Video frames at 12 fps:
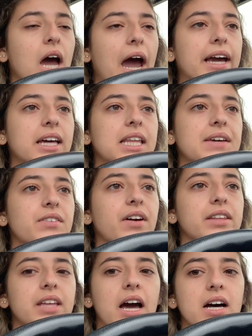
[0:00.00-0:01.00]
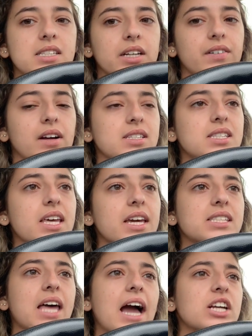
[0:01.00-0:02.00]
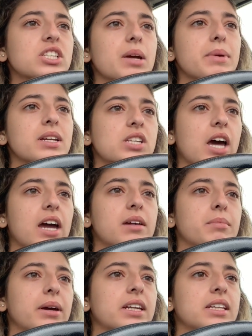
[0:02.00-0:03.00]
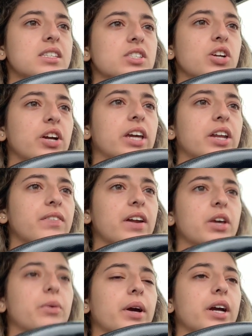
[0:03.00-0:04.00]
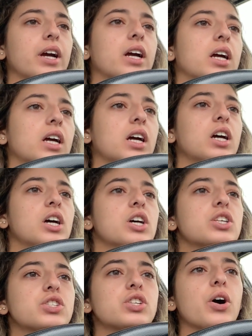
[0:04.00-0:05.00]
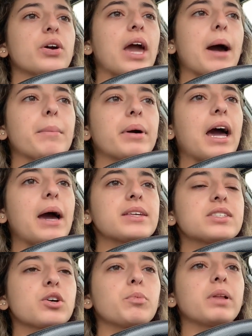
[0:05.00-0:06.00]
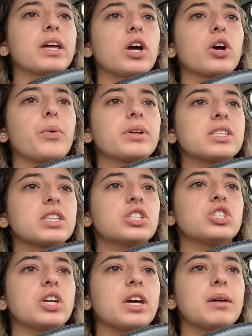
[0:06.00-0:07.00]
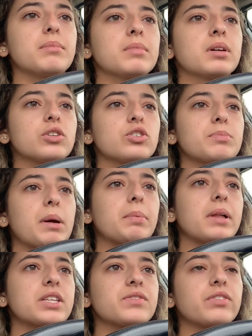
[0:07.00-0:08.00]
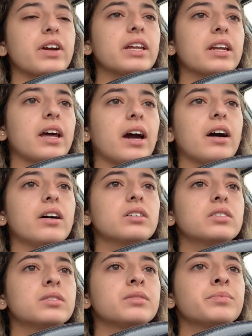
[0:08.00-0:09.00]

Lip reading: I could leave around the house like around 6. Actually, I might need to start getting ready quicker. So yeah, but I still plan on going to the gym. Those are my plans for right now.